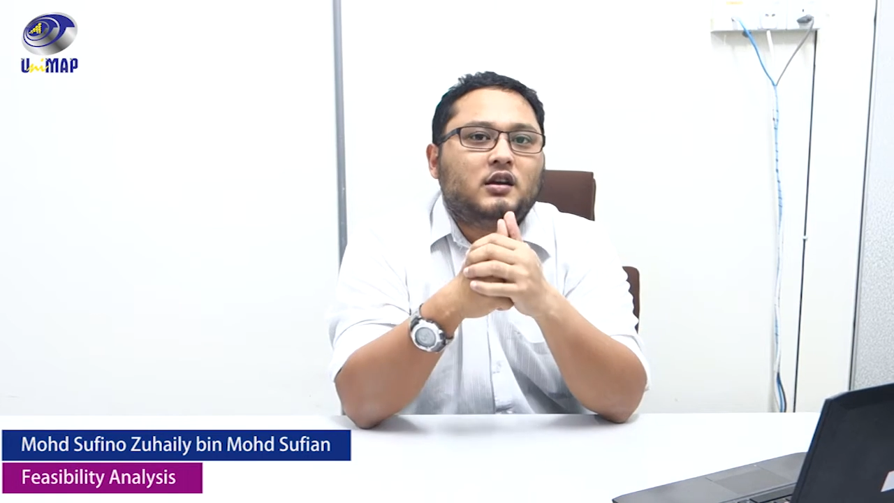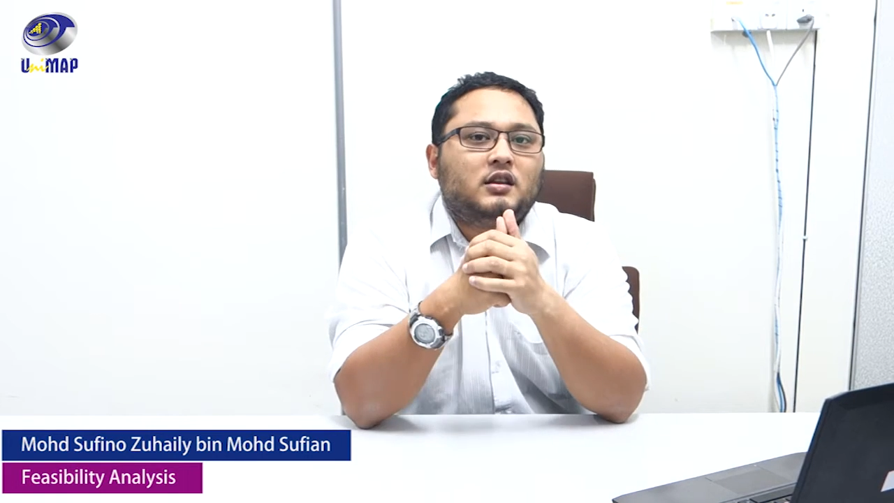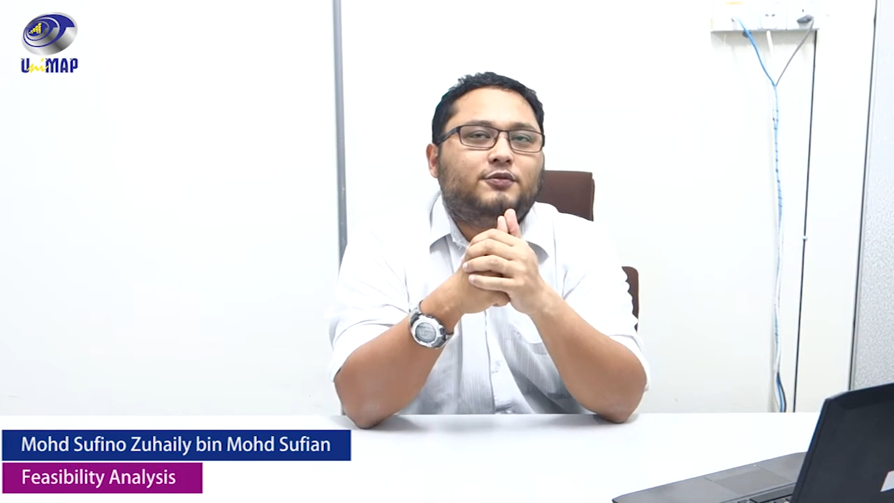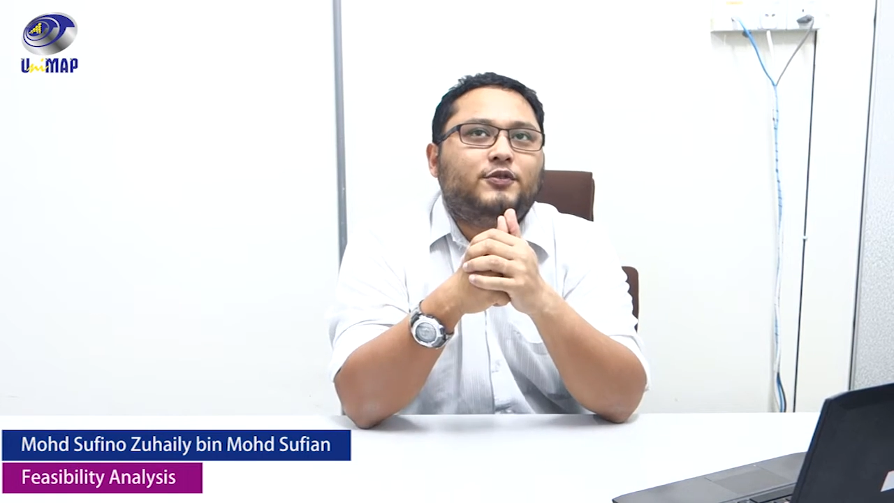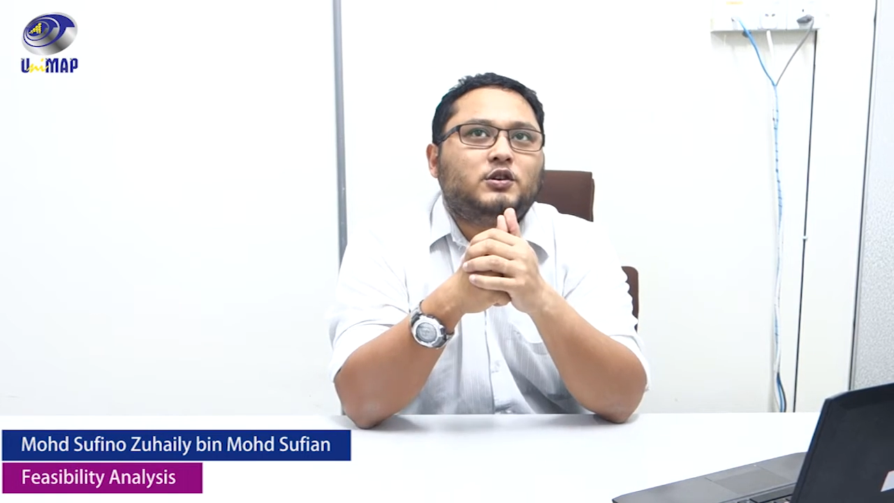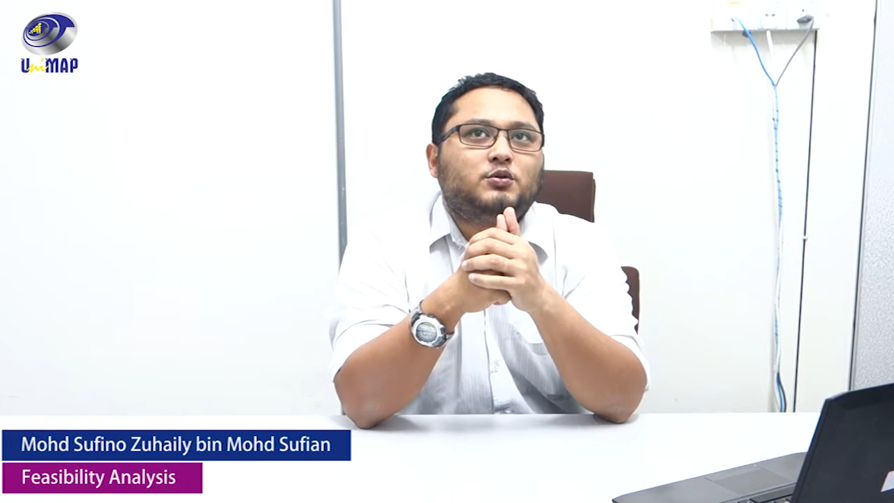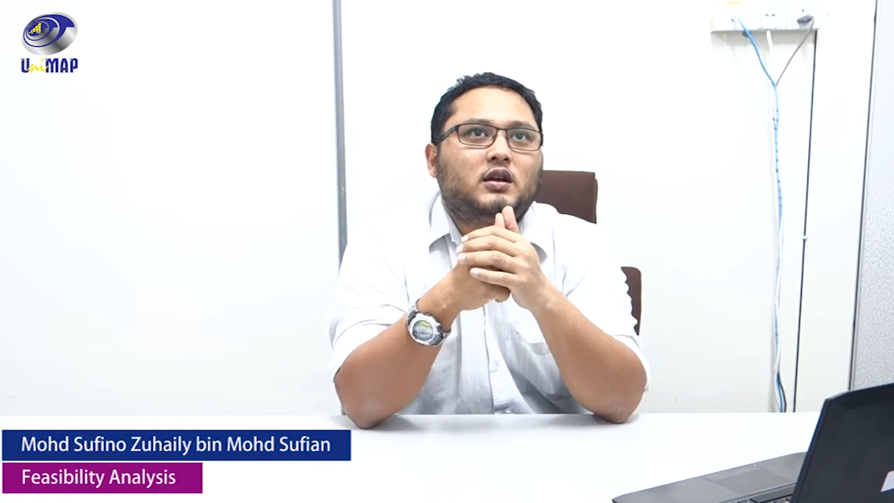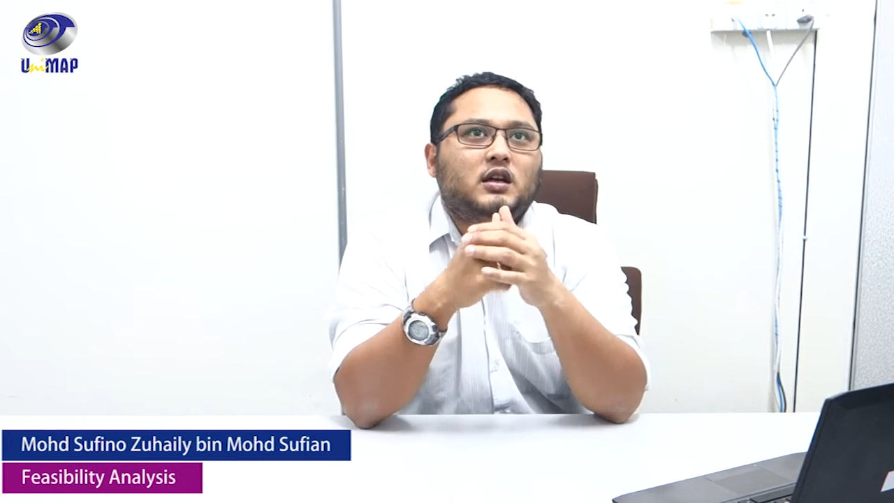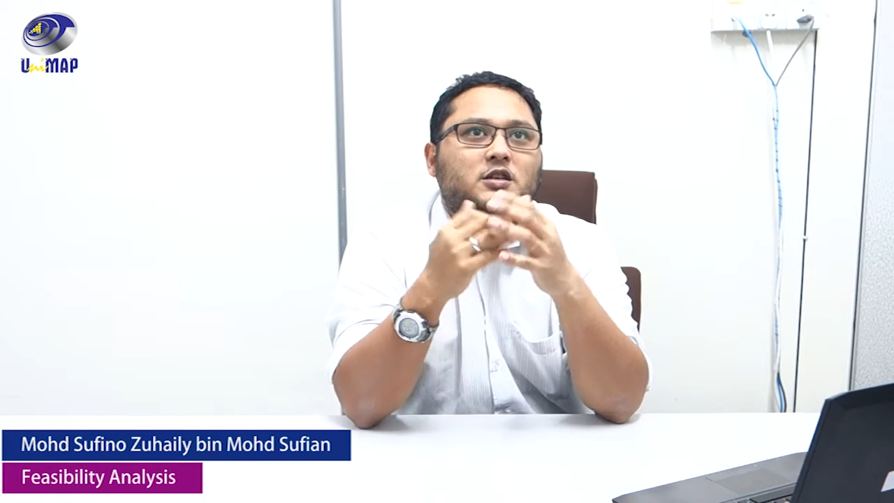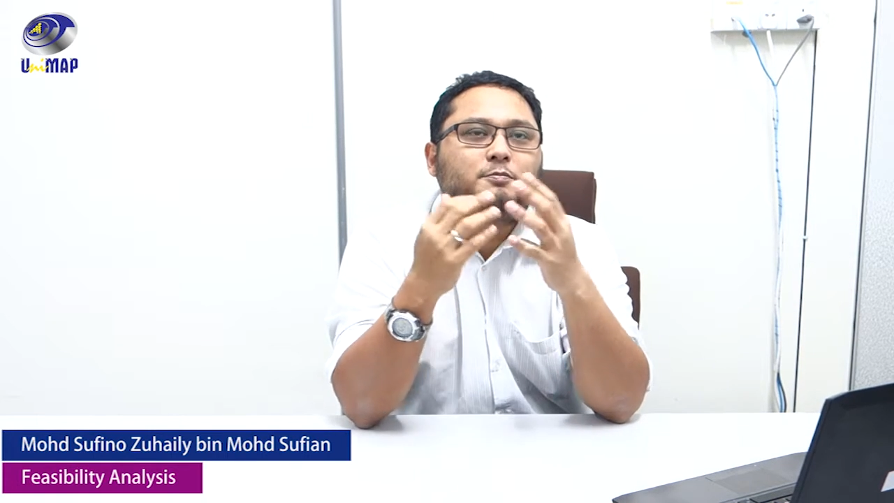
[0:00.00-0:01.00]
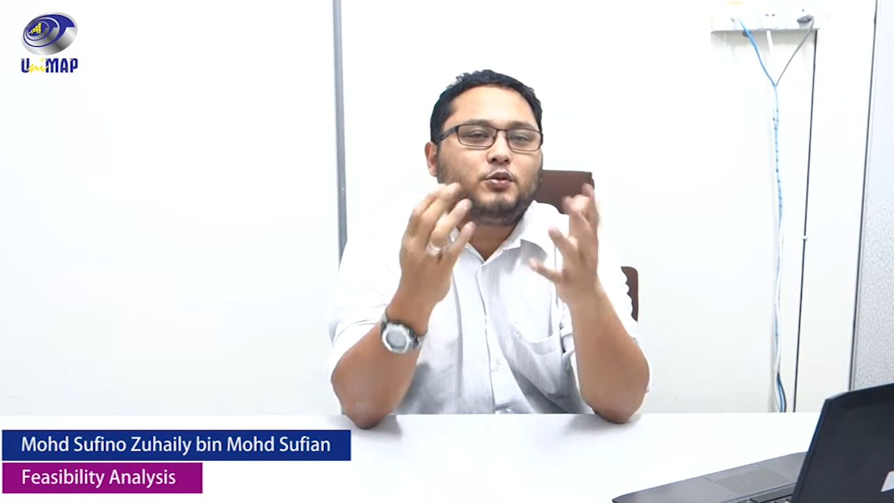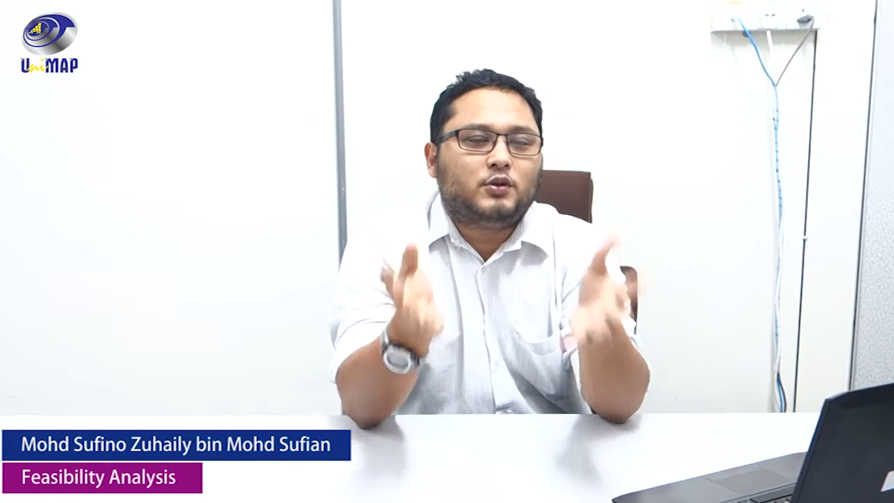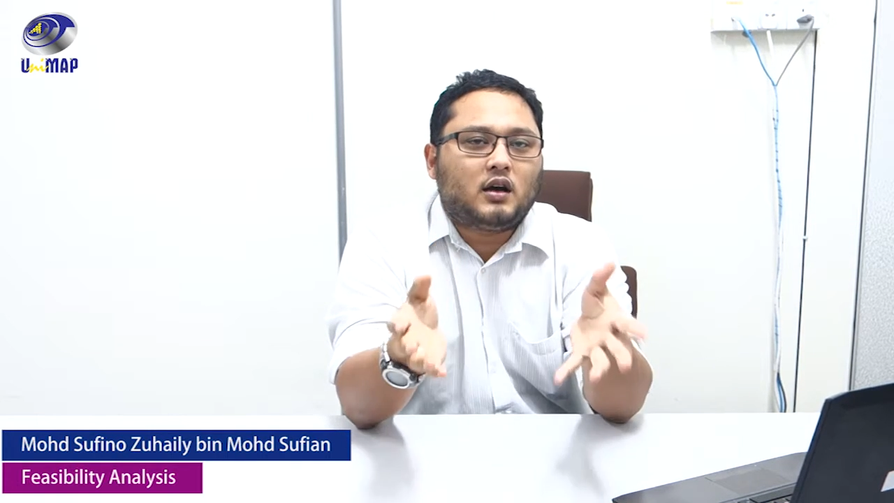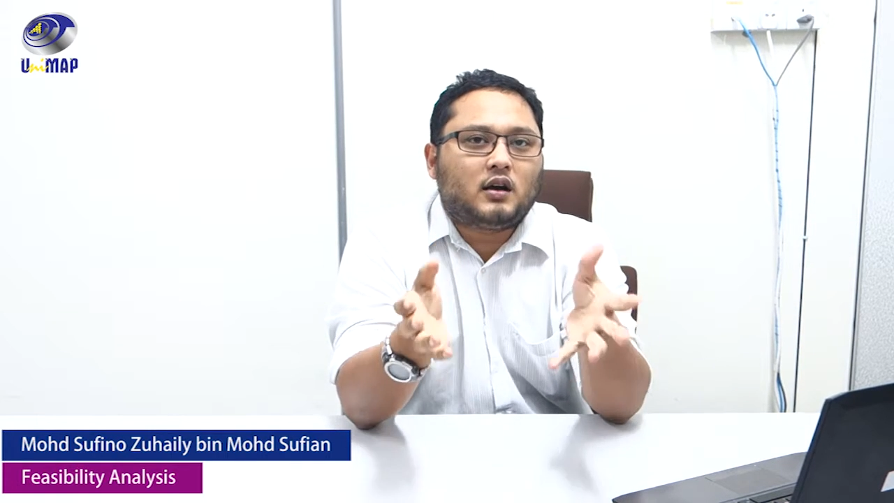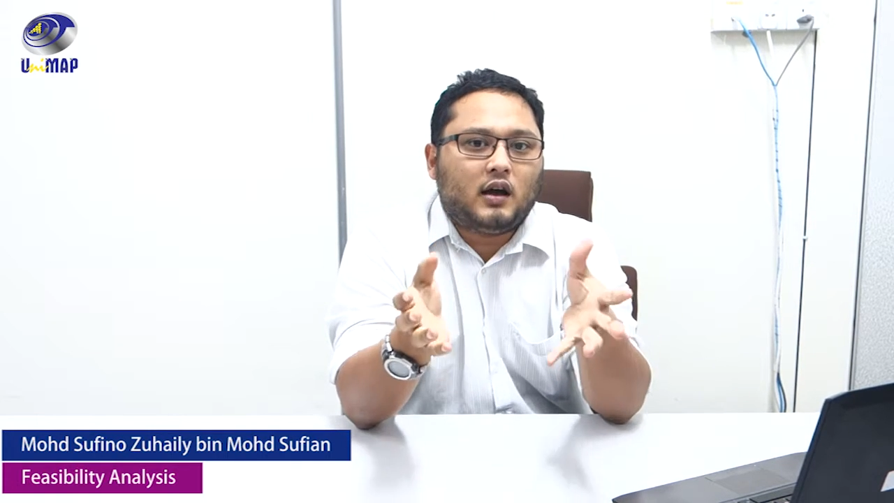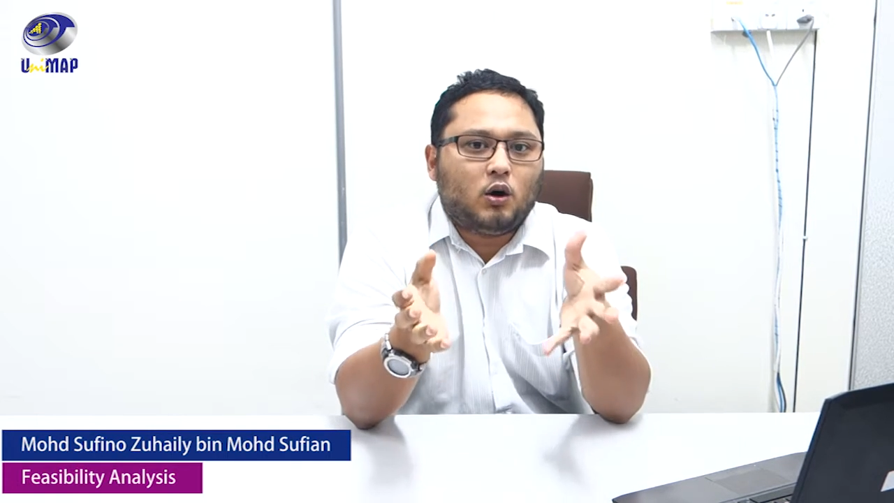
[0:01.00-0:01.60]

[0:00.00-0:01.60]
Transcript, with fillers: The first one is product